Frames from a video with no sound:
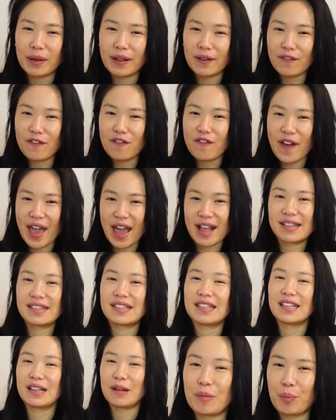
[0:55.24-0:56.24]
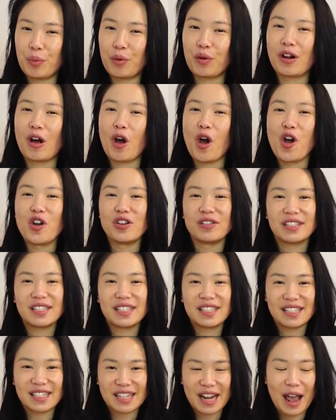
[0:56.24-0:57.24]
bit fancy and put our own
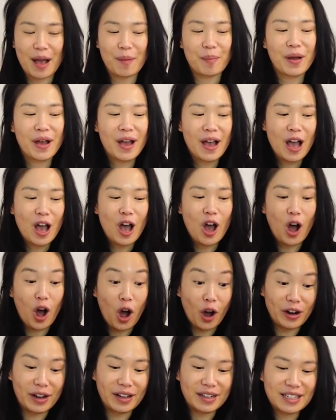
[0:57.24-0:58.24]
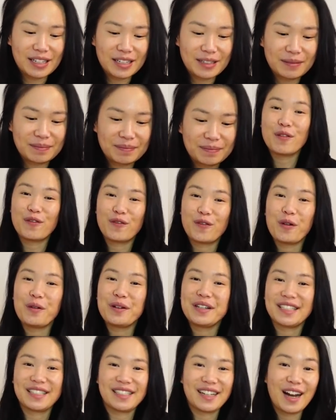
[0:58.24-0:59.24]
stamp on it. And before
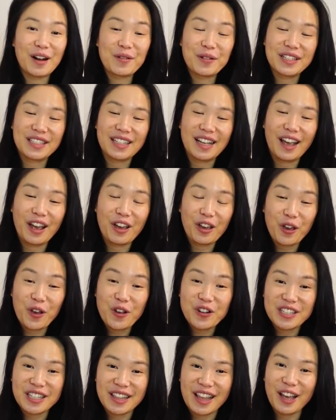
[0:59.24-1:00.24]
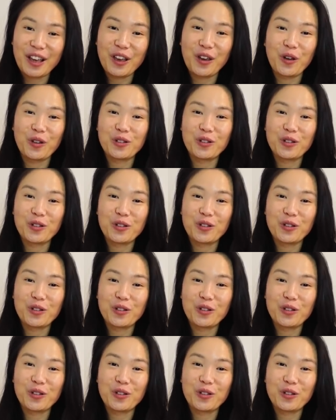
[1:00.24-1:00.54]
we start, I want to say a huge thank